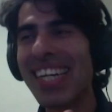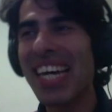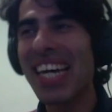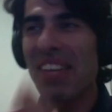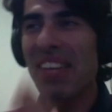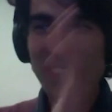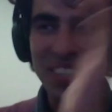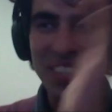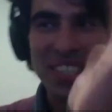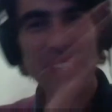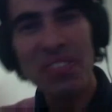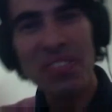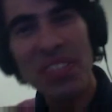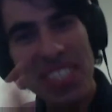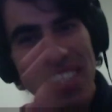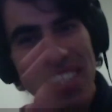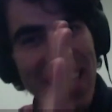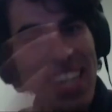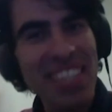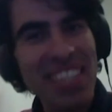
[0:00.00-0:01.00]
everything
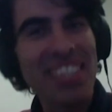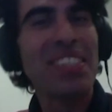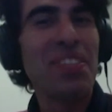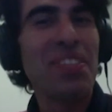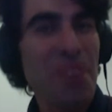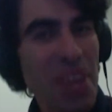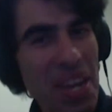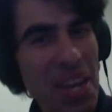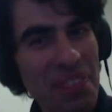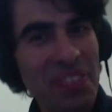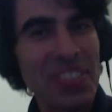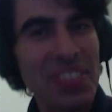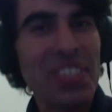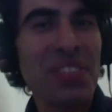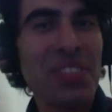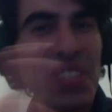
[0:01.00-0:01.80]
was there in the paper,